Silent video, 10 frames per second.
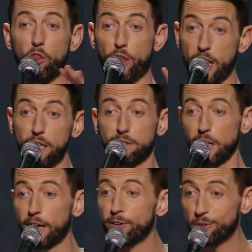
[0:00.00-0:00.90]
then he's
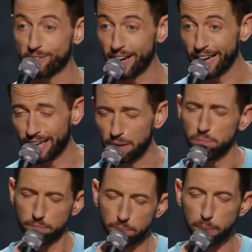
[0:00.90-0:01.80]
gotta do
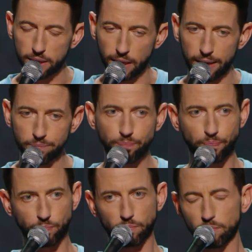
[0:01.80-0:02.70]
stand-up, big day,
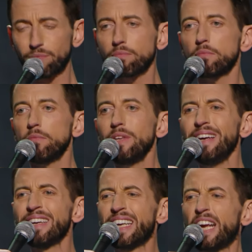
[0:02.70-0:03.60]

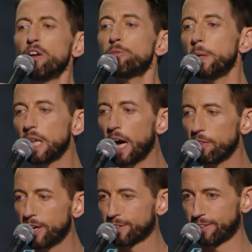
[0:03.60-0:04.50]
kills Bin Laden
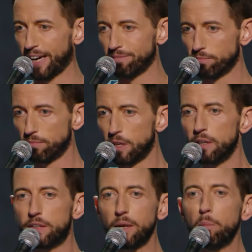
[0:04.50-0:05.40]
the next day.
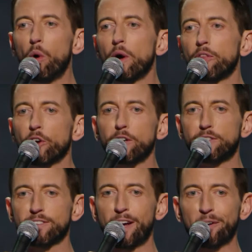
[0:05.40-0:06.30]
Did more in
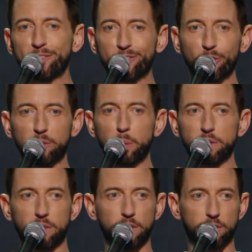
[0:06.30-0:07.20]
36 hours than George
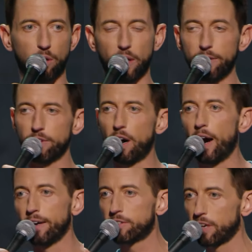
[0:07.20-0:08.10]
Bush did in his whole life. All
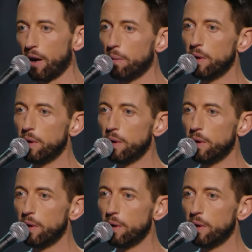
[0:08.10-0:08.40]
right, so. Yeah.